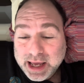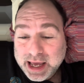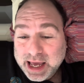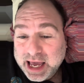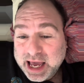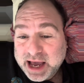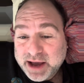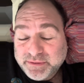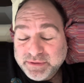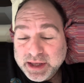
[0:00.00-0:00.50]

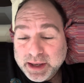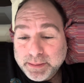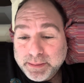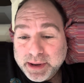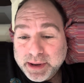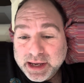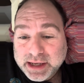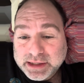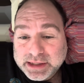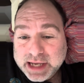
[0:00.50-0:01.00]
After you
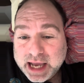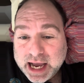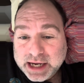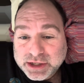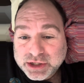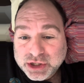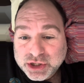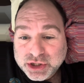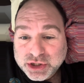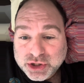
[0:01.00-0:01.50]
pay
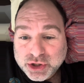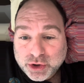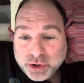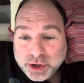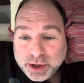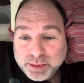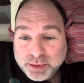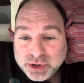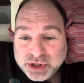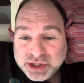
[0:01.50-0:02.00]
taxes,
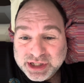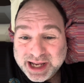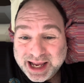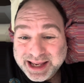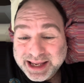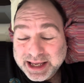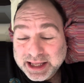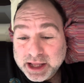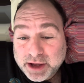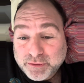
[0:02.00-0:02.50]

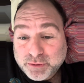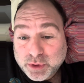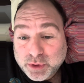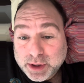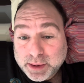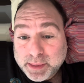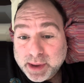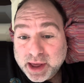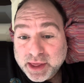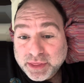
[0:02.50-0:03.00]
30%, you're left with
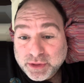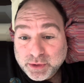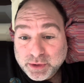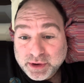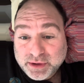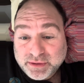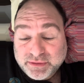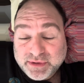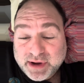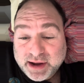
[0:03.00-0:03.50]
about
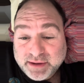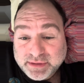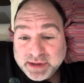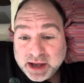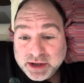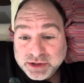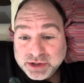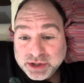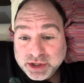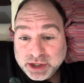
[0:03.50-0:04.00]

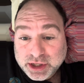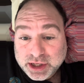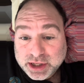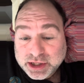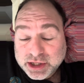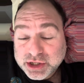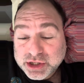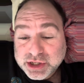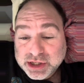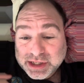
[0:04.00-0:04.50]
$35,000 a year.
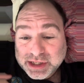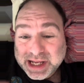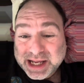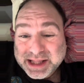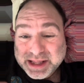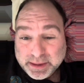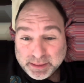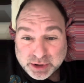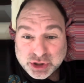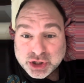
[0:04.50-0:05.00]
This is
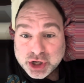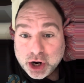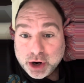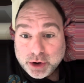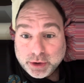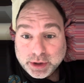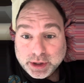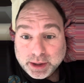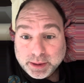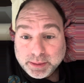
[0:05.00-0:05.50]
like the
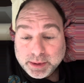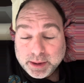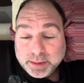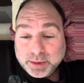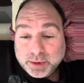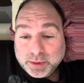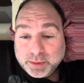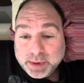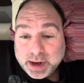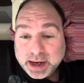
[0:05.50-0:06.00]
majority of
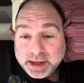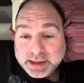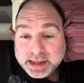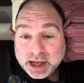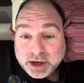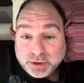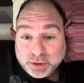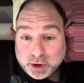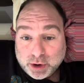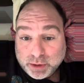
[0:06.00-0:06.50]
people, right?
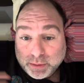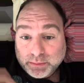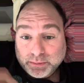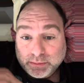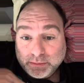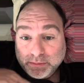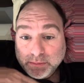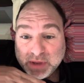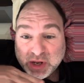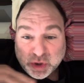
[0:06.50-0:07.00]
That are
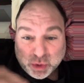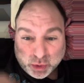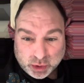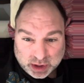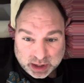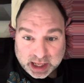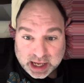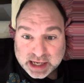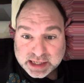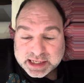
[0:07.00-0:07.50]
middle
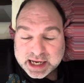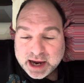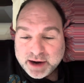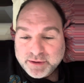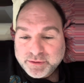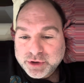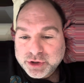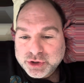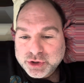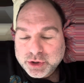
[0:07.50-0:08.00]
class
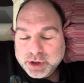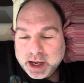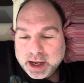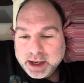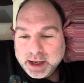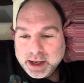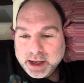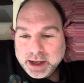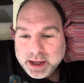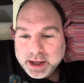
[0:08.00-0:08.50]
average, okay?
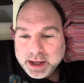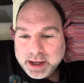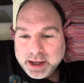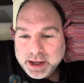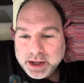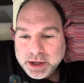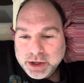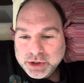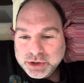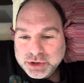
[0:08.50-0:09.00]

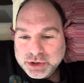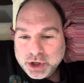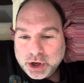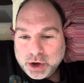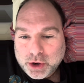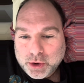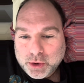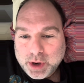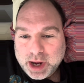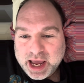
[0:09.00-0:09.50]

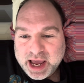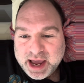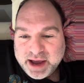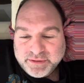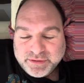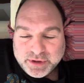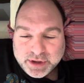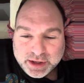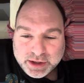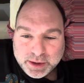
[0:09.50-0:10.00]
So
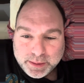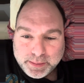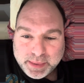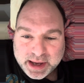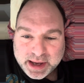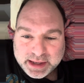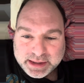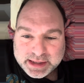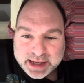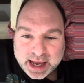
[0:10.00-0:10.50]
after you
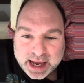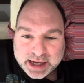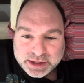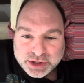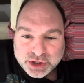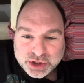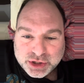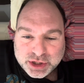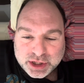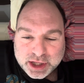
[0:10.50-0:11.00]
pay
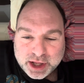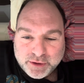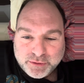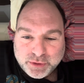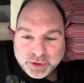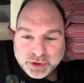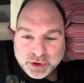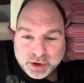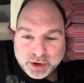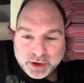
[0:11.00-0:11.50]
taxes, you're left
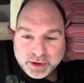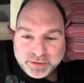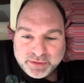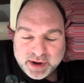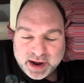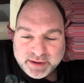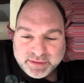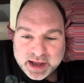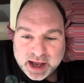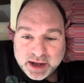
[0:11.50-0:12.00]
with
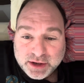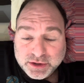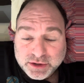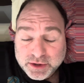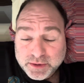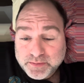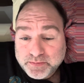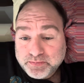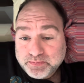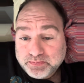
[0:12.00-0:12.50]
$35,000.